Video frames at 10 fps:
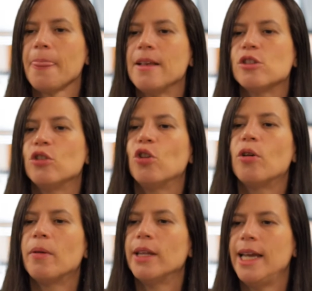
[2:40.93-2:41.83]
So
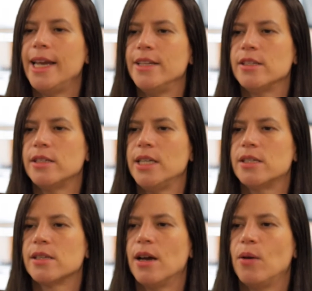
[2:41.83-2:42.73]
normally
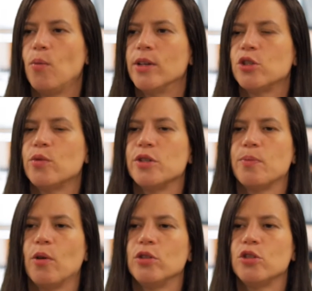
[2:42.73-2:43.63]
agencies want to
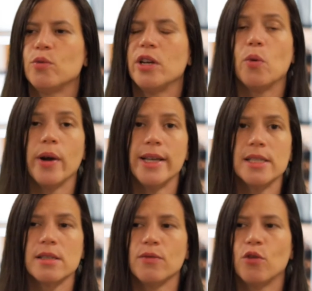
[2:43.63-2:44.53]
respond to
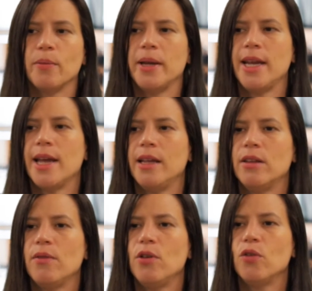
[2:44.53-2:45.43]
requests for media
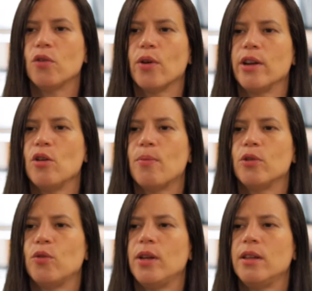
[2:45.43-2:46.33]
interviews or any
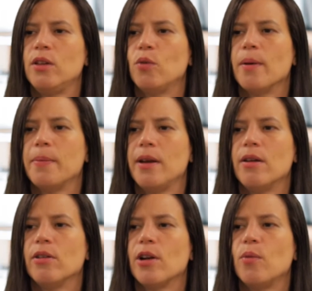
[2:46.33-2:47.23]
opportunity to
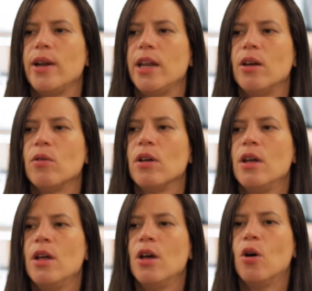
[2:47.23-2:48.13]
appear on a radio
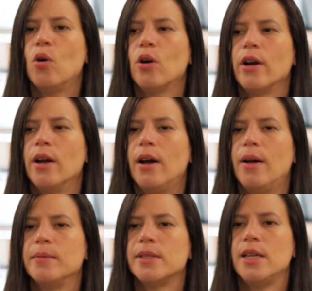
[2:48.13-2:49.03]
or
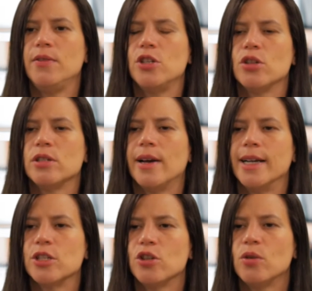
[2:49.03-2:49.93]
television
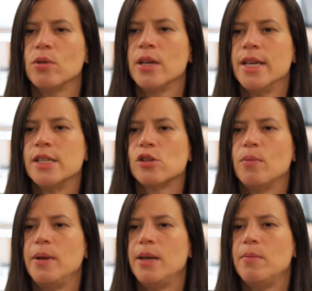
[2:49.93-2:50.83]
talk show. So
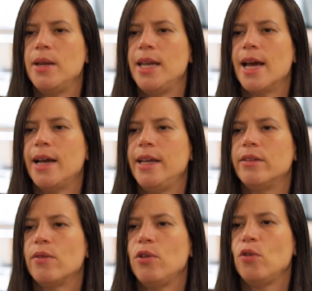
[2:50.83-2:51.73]
media
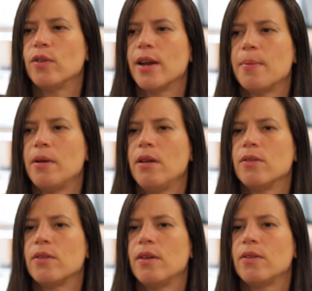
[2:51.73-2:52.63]
interviews and
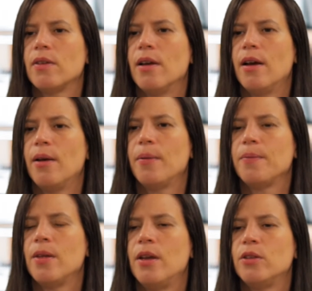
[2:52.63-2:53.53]
appearances
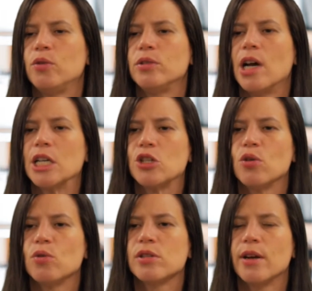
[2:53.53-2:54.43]
to talk
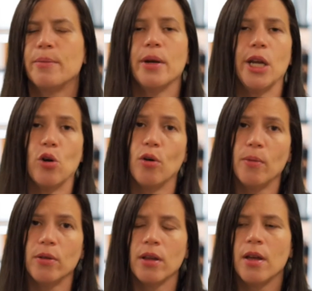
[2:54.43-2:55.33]
shows are pretty
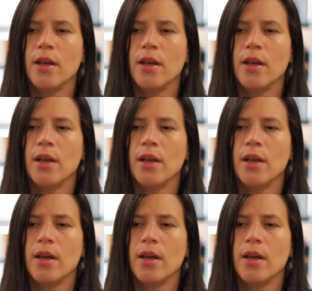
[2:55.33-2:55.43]
common.